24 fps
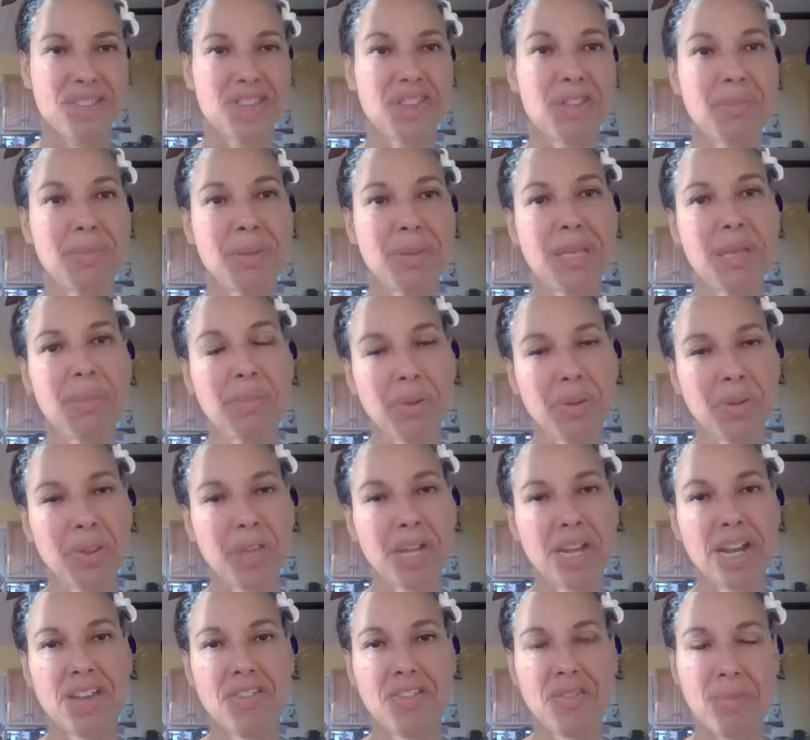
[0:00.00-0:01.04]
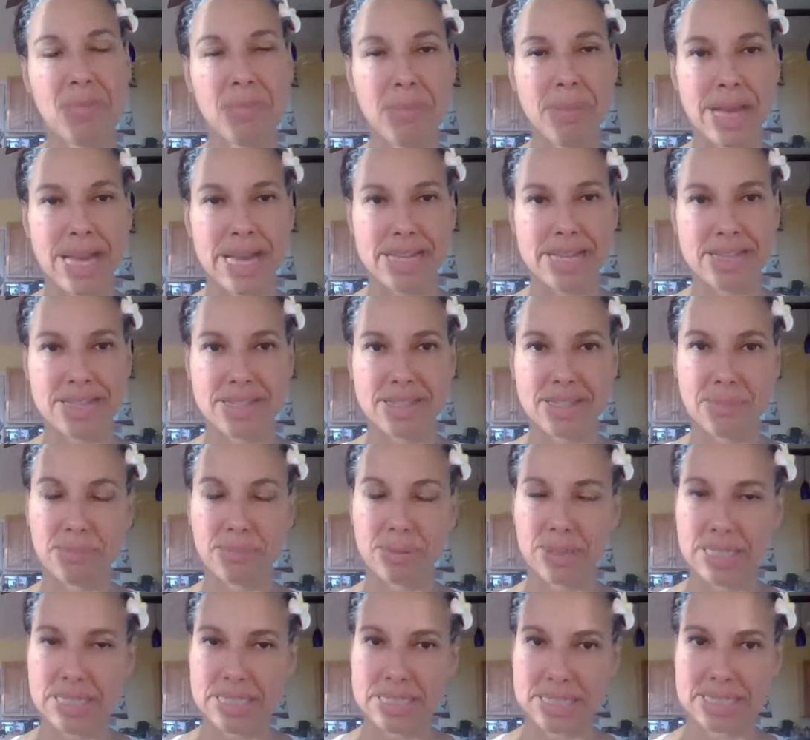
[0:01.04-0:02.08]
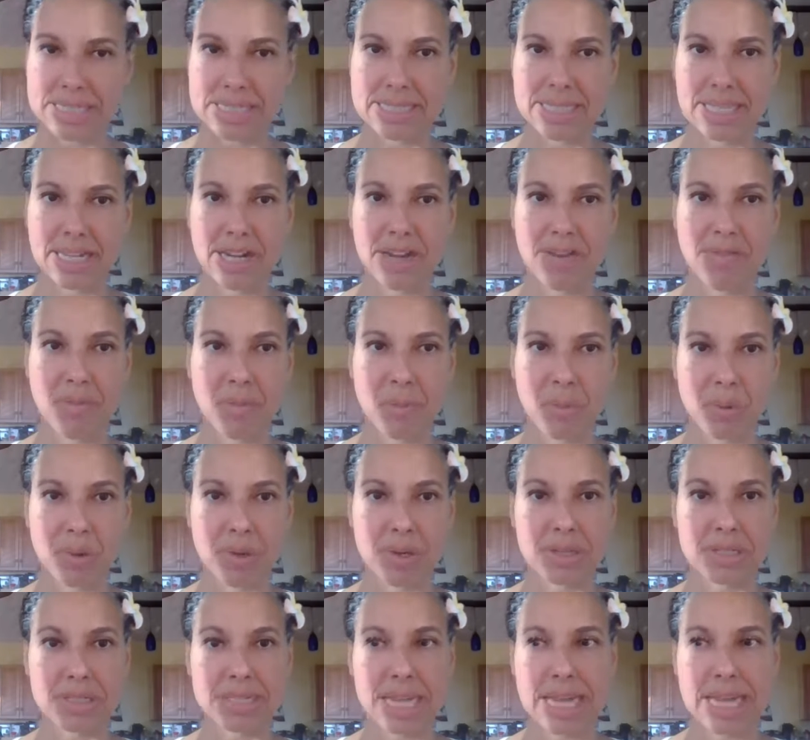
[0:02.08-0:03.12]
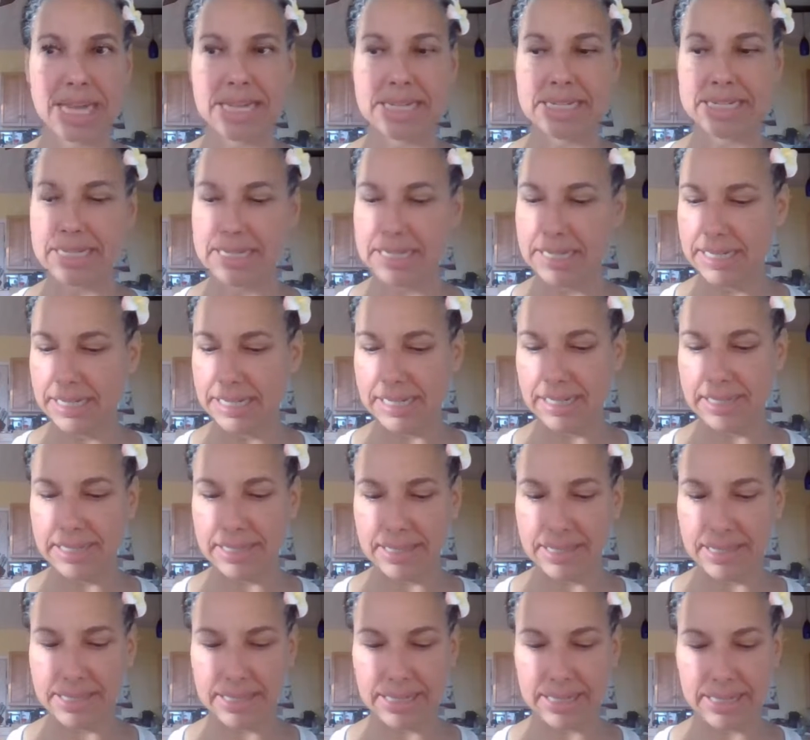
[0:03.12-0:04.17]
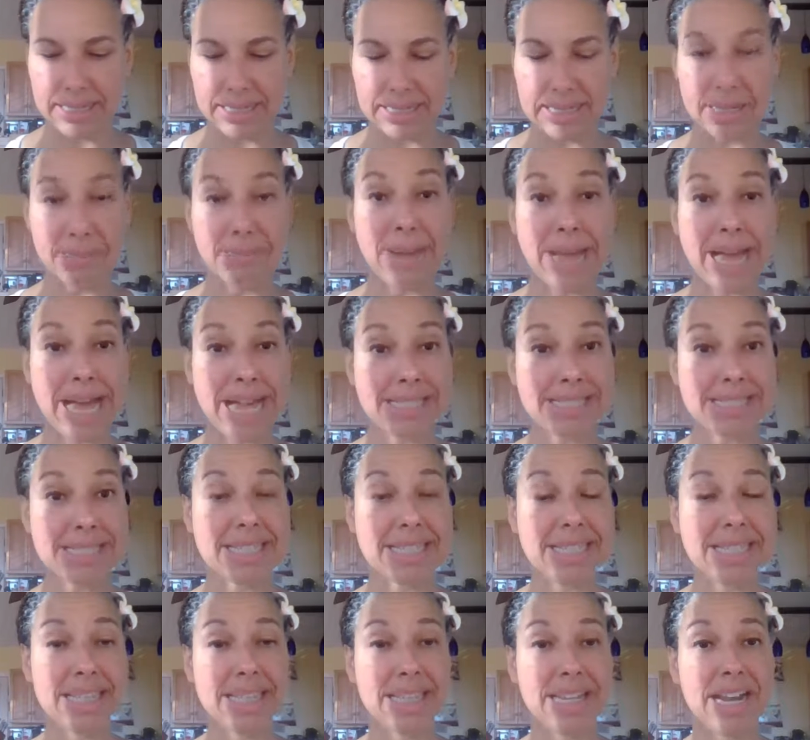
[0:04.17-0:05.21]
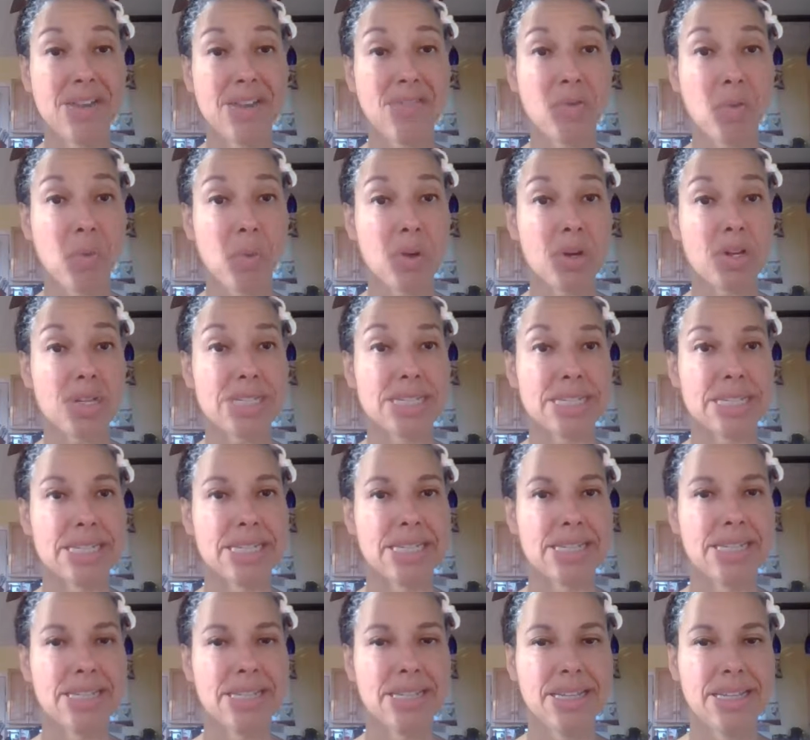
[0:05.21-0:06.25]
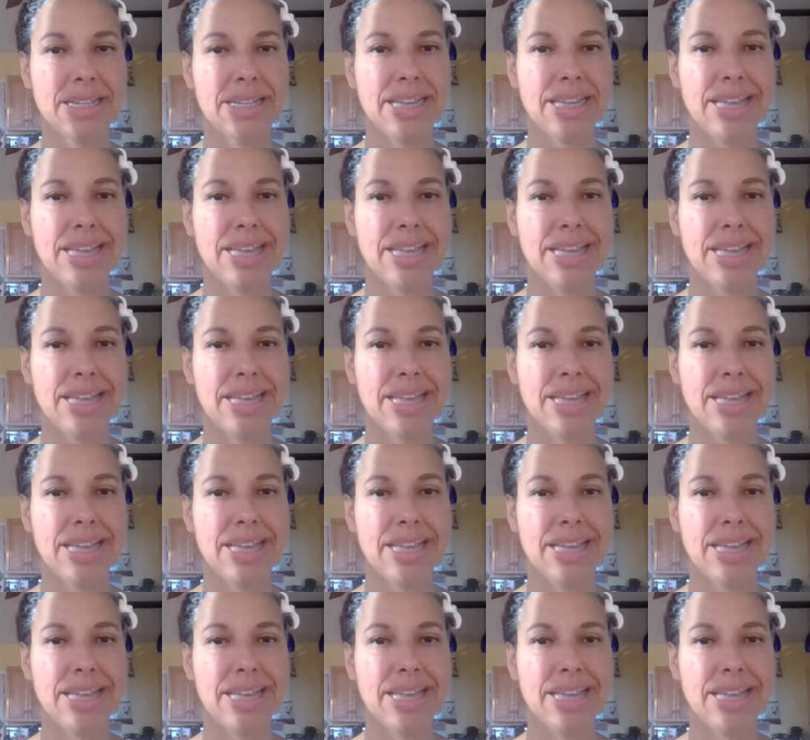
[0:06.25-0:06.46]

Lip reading: the people that I've met, the places that I've worked, and the capacity that I've worked in.